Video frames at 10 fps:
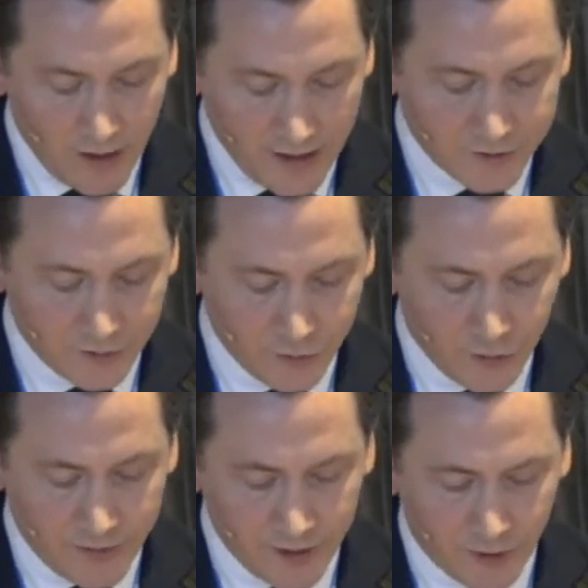actual
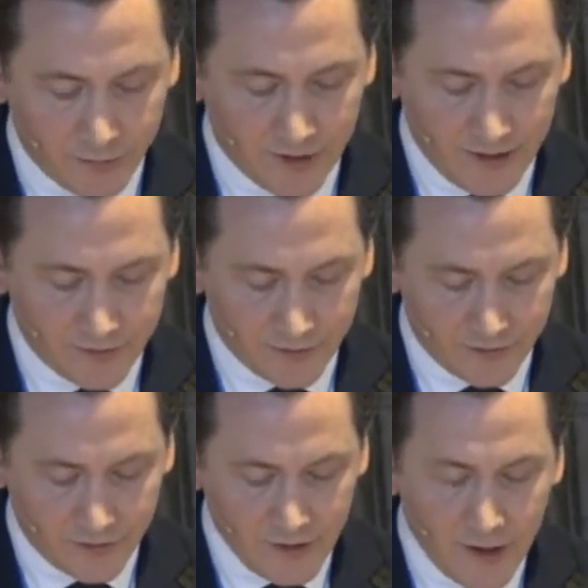European
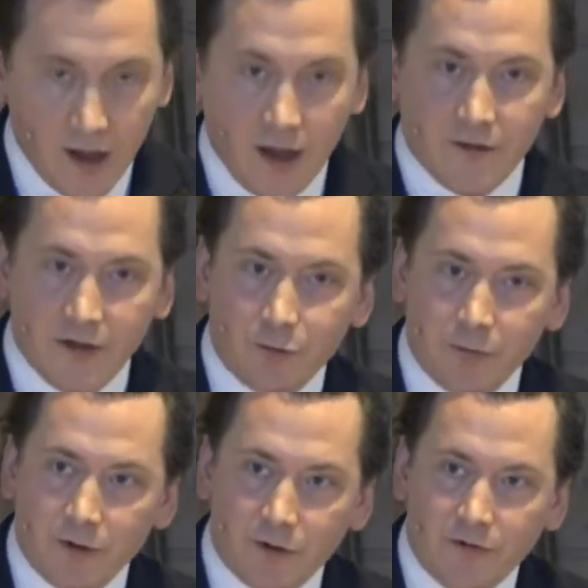populations. This
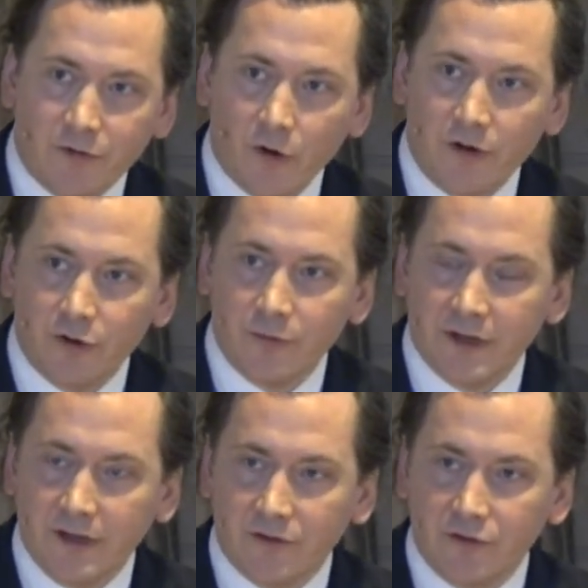would be good for all the
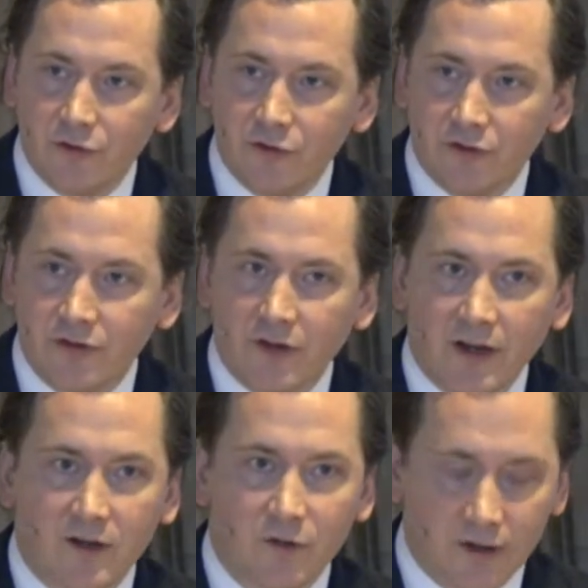European institutions,
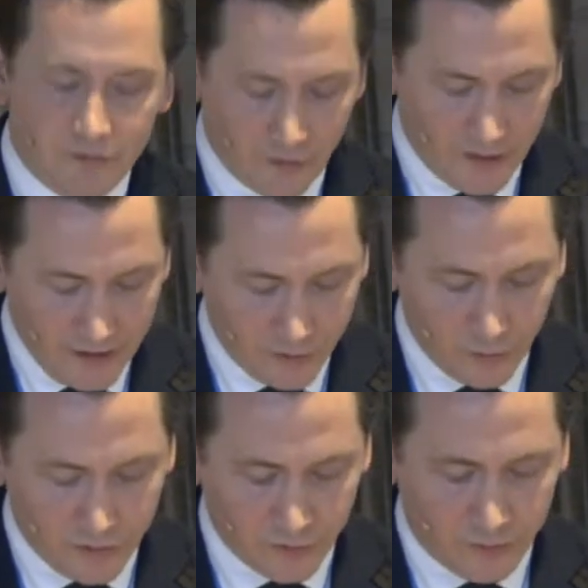including for
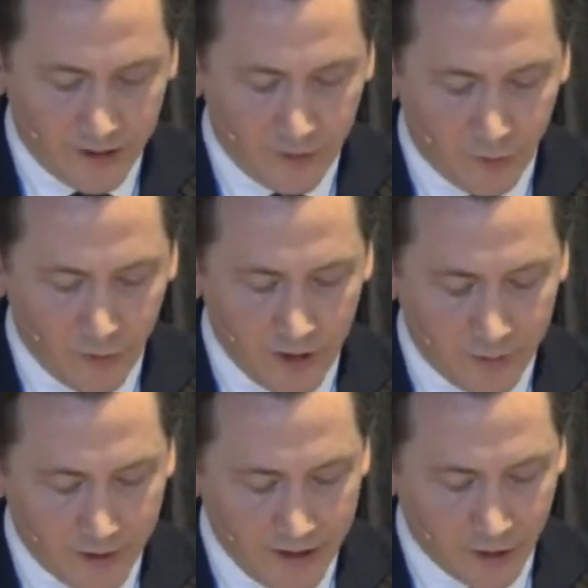NATO, which could play a role
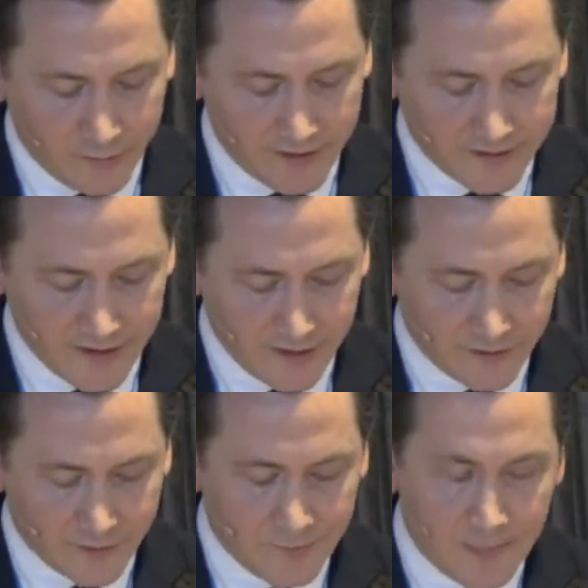in building up these
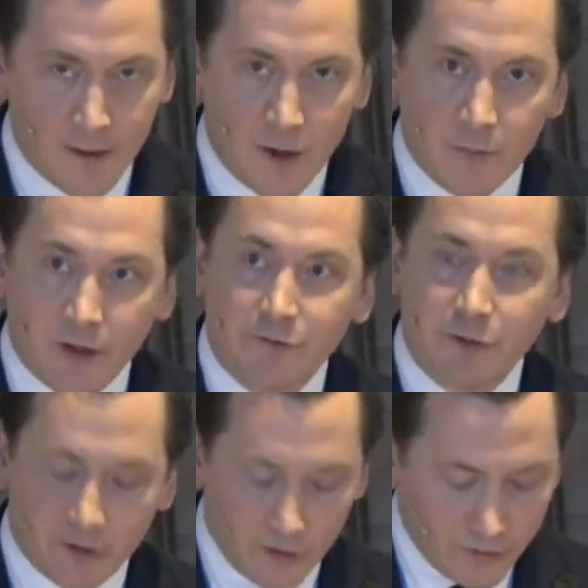things. But if
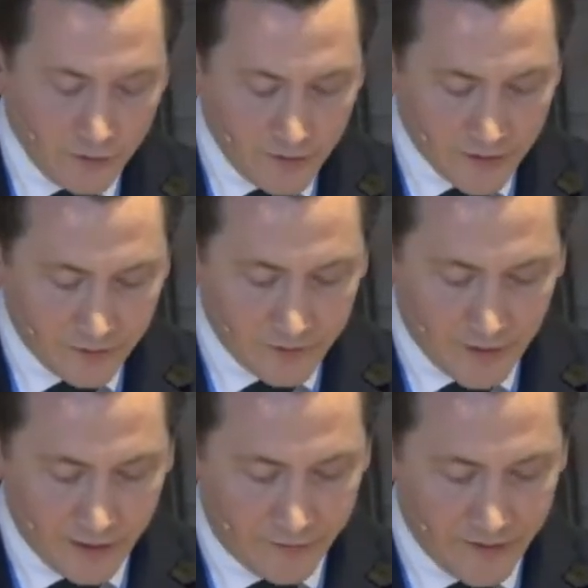we don't do this,
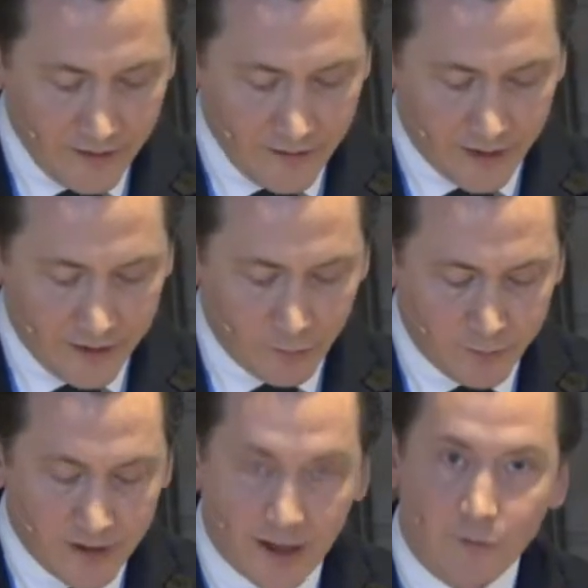I fear that it
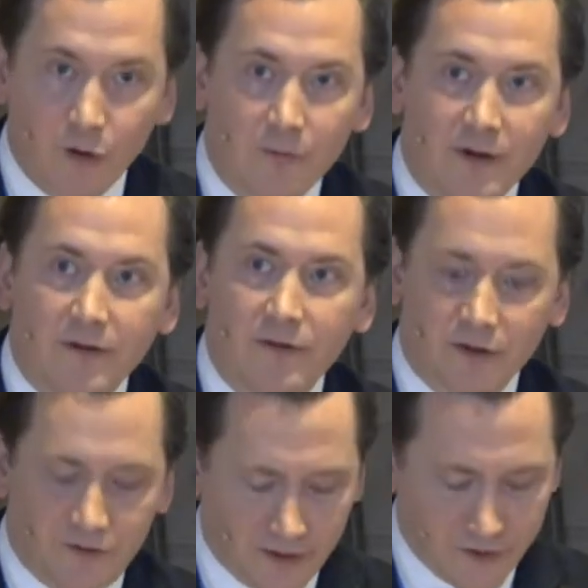will be like Rome in the
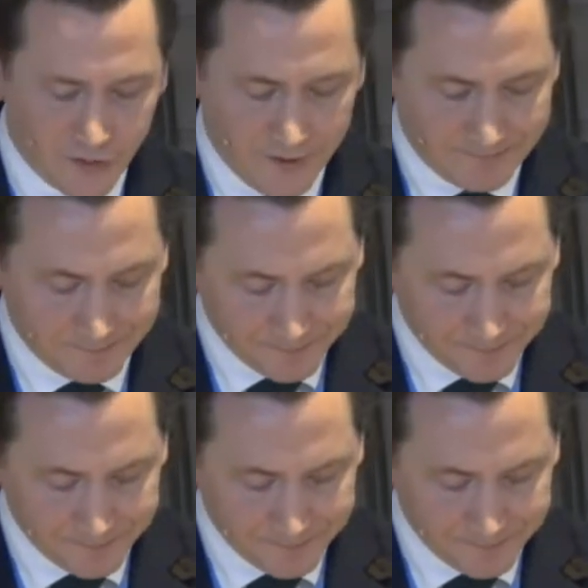3rd century,